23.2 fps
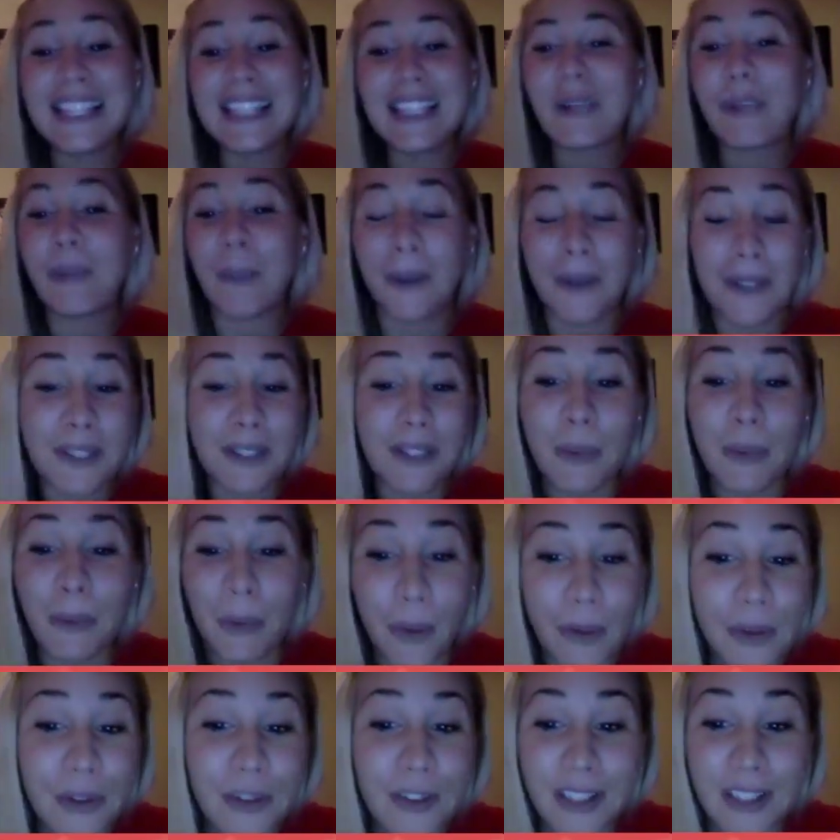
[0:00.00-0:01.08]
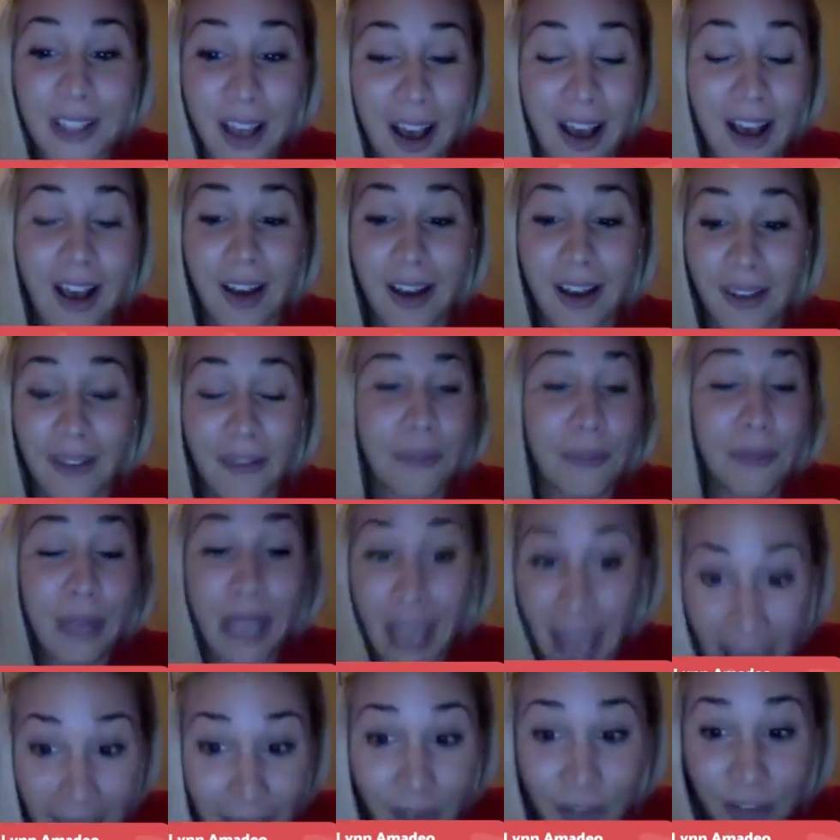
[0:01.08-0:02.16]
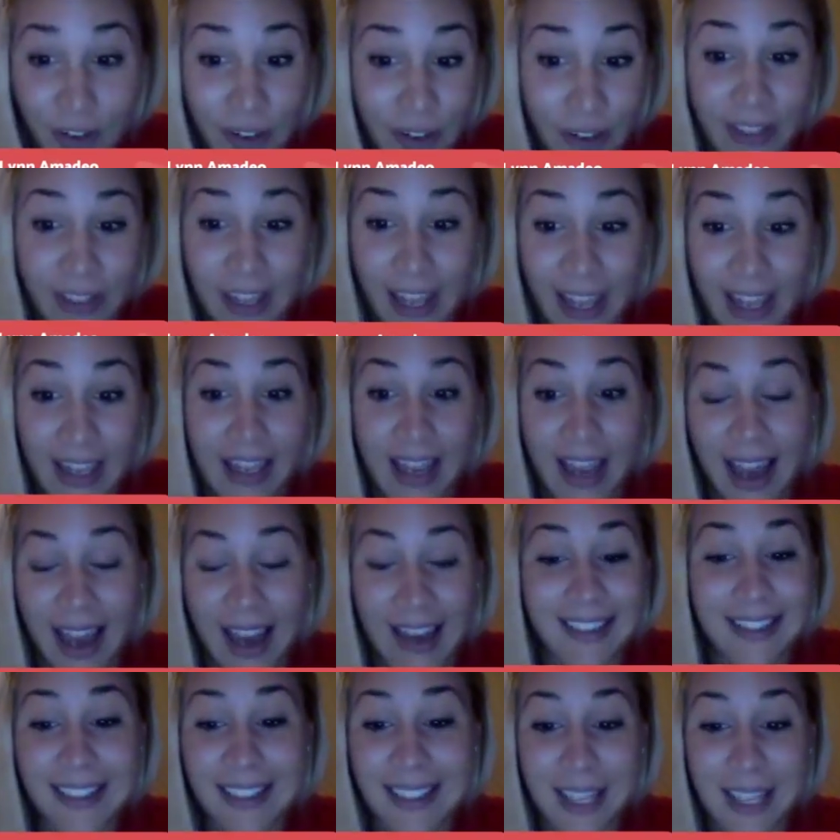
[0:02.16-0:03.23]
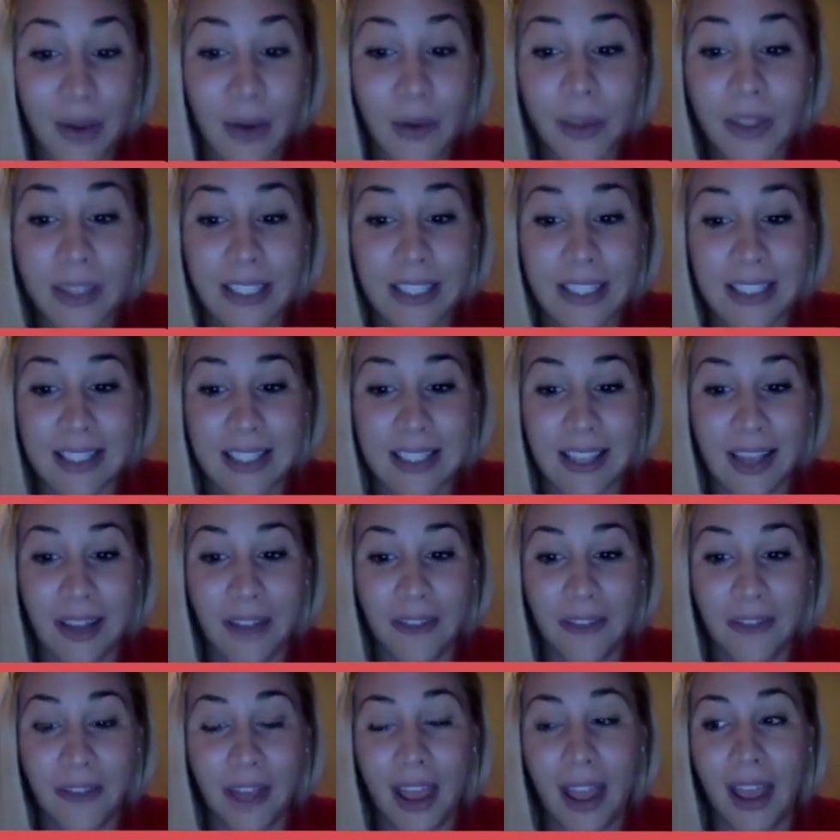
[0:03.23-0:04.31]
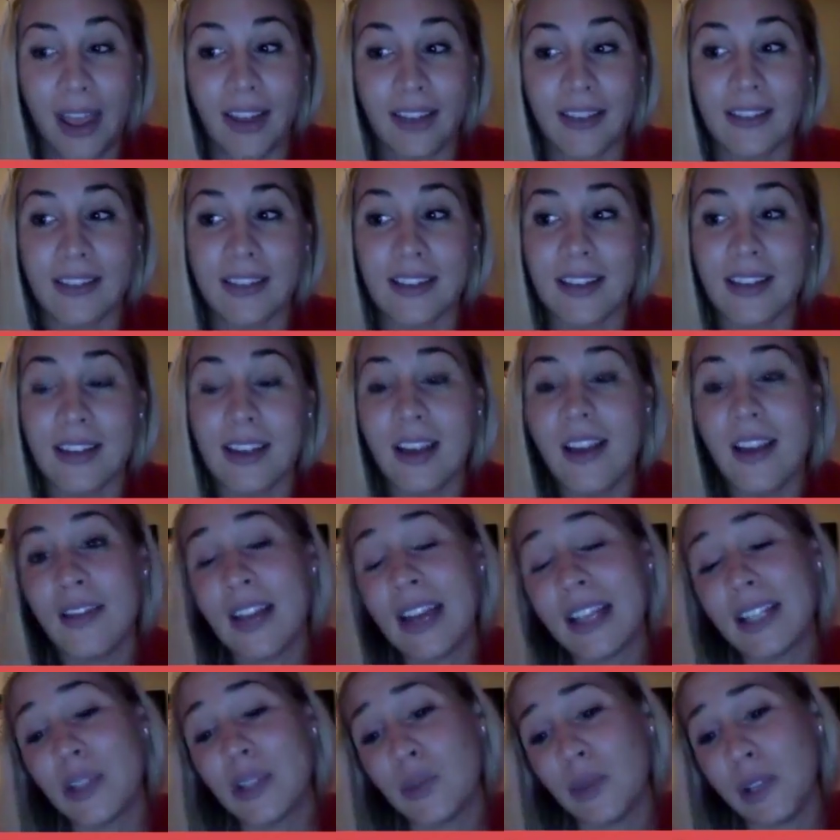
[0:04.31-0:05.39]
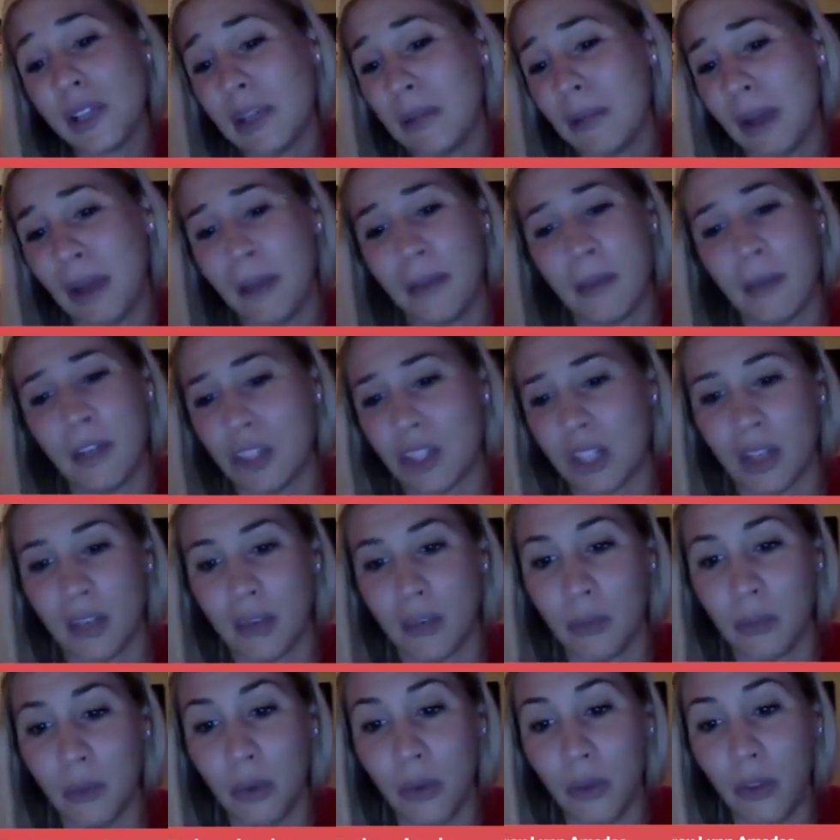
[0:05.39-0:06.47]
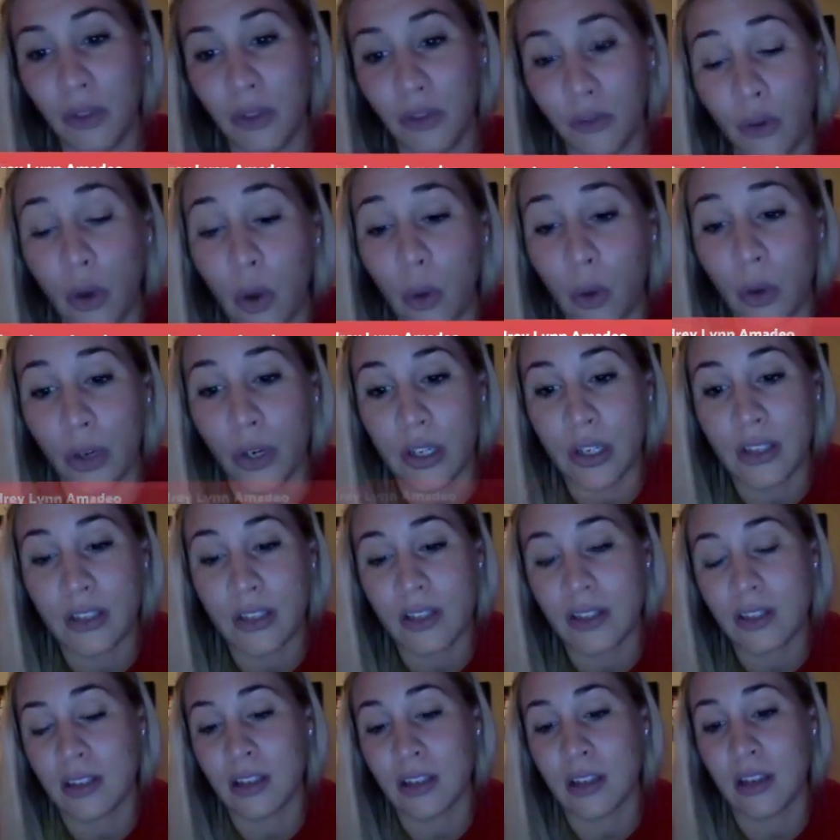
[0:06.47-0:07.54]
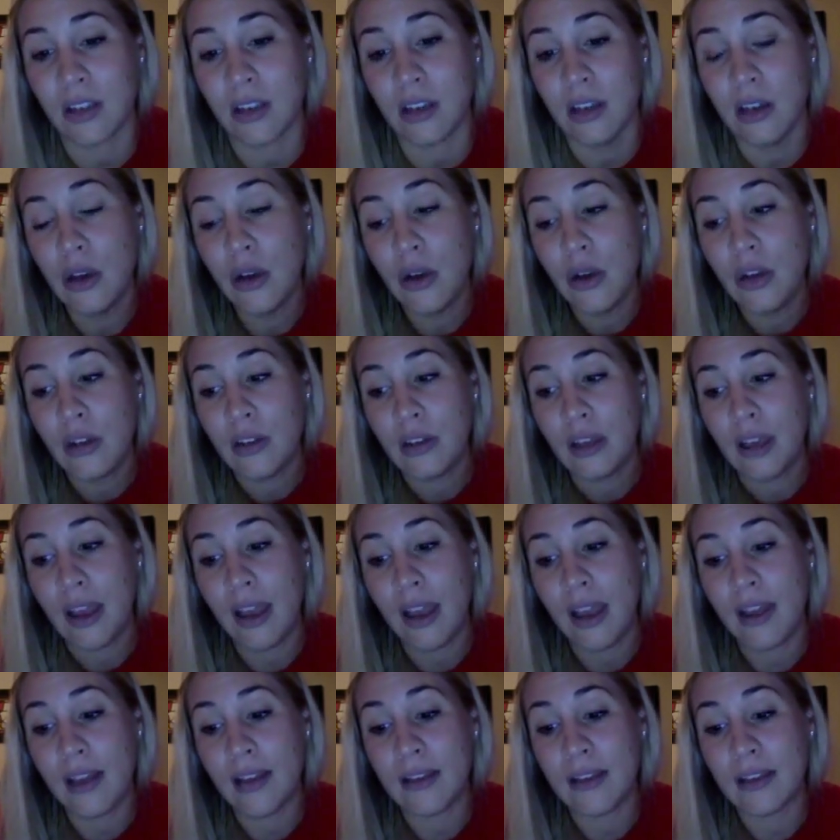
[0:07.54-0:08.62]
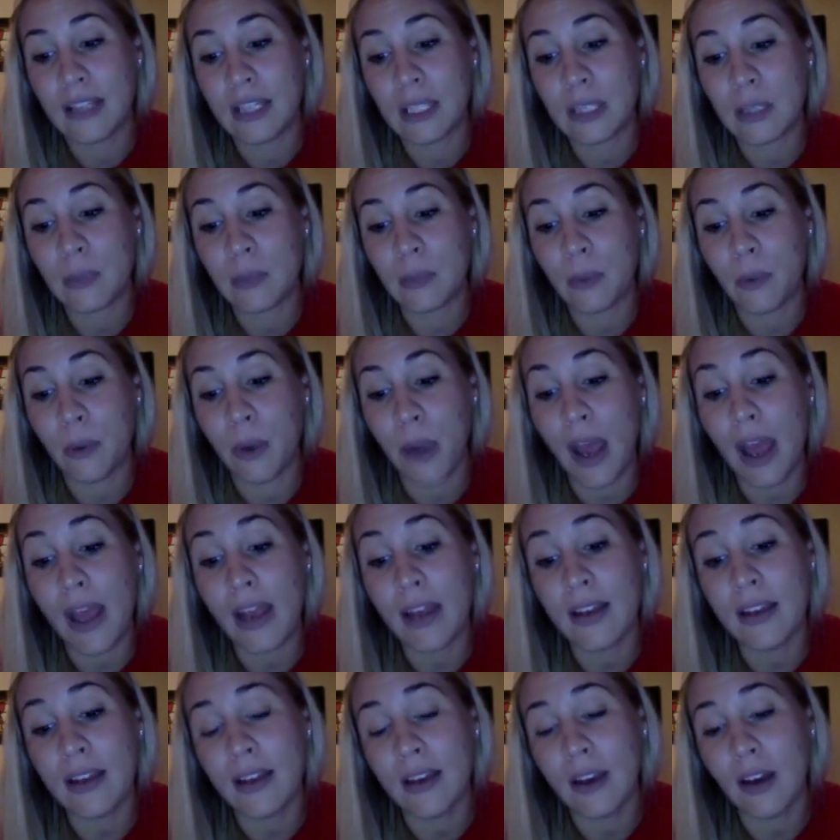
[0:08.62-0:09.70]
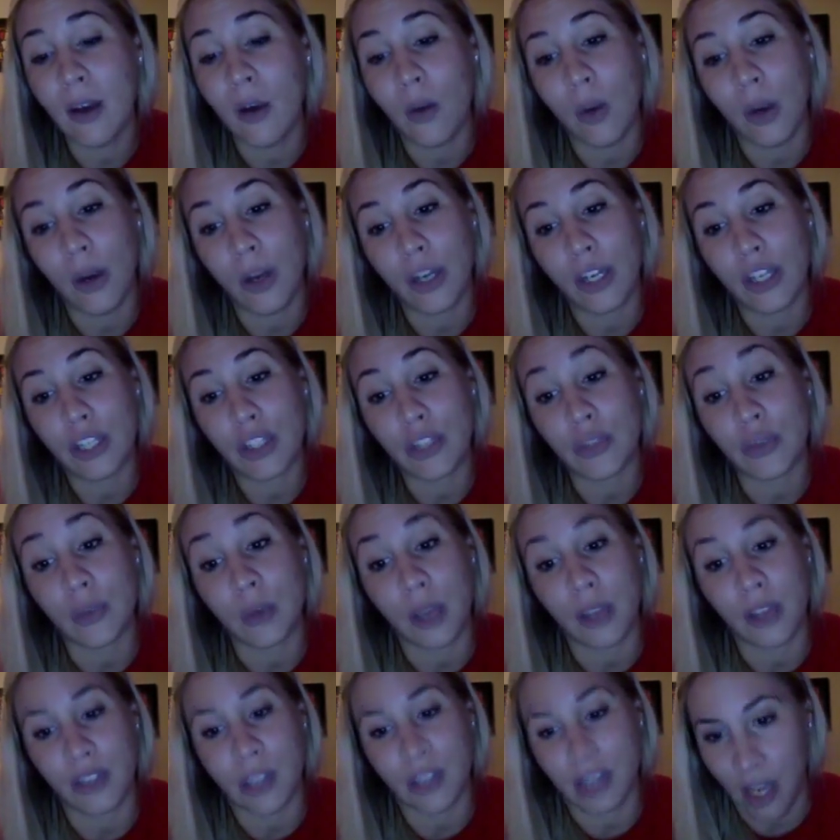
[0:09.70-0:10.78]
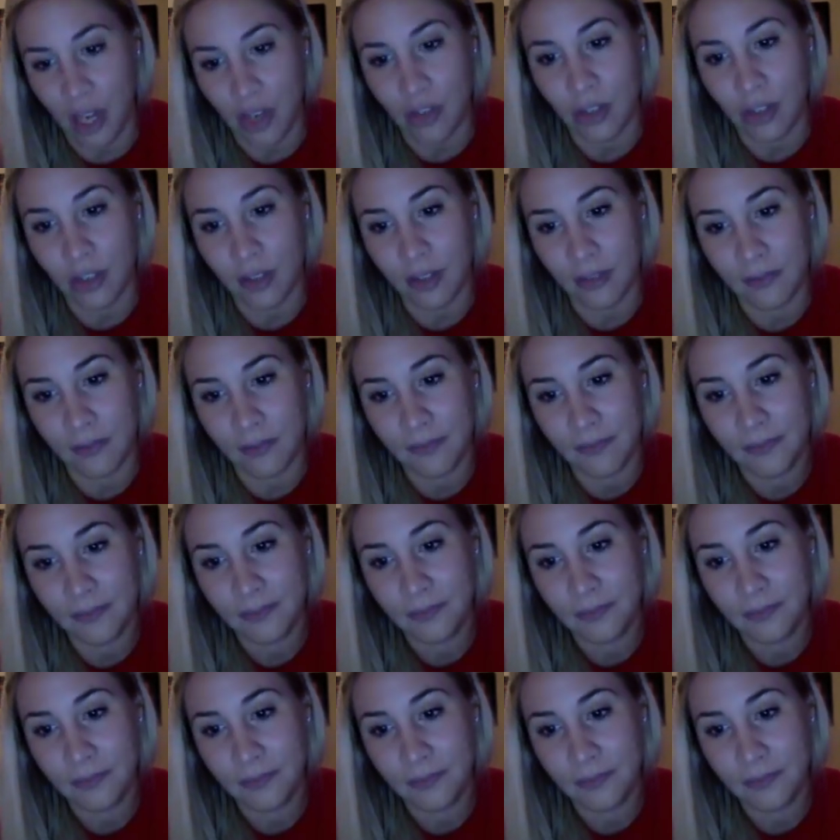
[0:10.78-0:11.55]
these are principles of behavior, like how to deal with this stuff. And that's really my mission moving forward, is to spread awareness through education.